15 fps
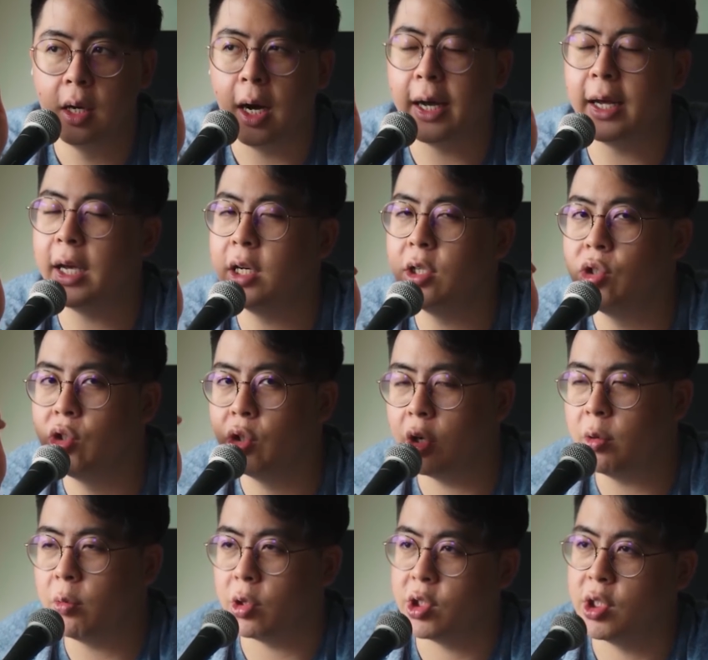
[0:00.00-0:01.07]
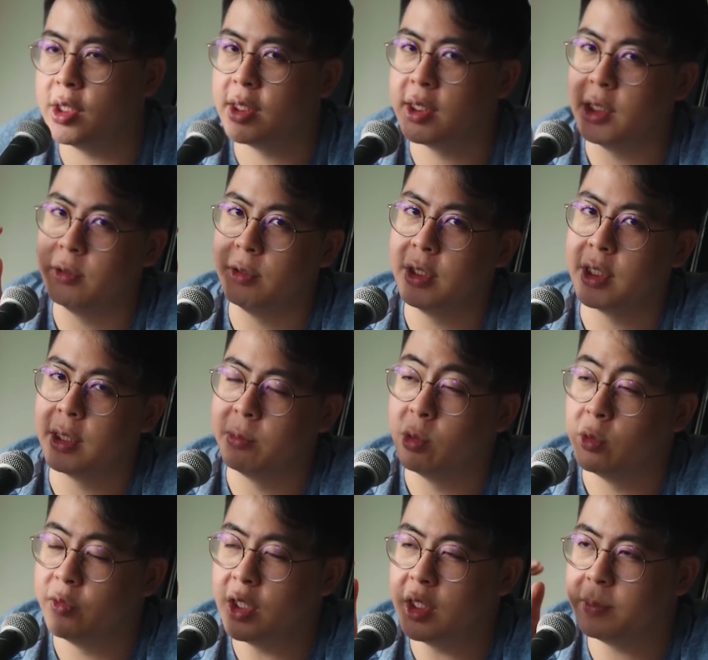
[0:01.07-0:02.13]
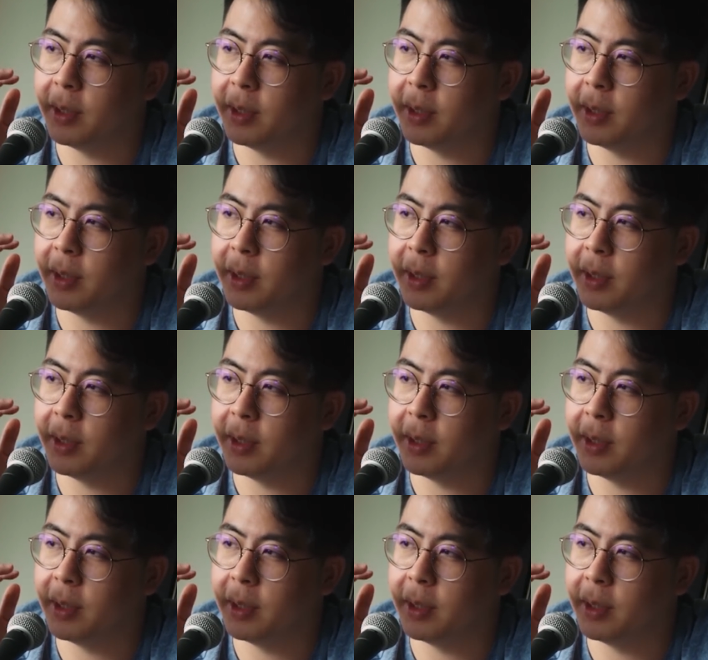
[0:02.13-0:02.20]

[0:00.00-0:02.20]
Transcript: I enjoy watching series and movies,